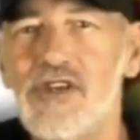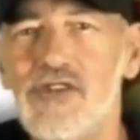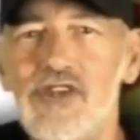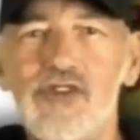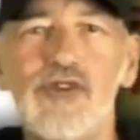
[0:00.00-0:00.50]

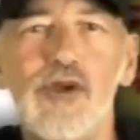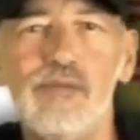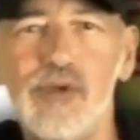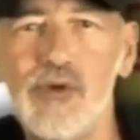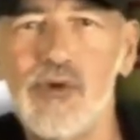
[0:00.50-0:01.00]
These are the
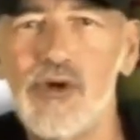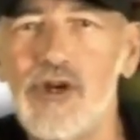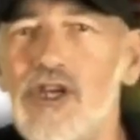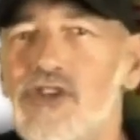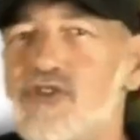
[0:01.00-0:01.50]

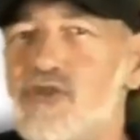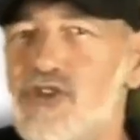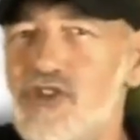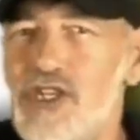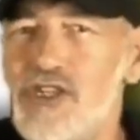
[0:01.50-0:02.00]
pure,
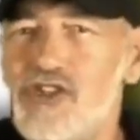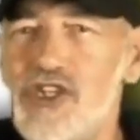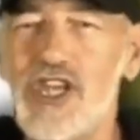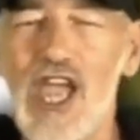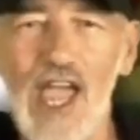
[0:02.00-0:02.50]
strategic,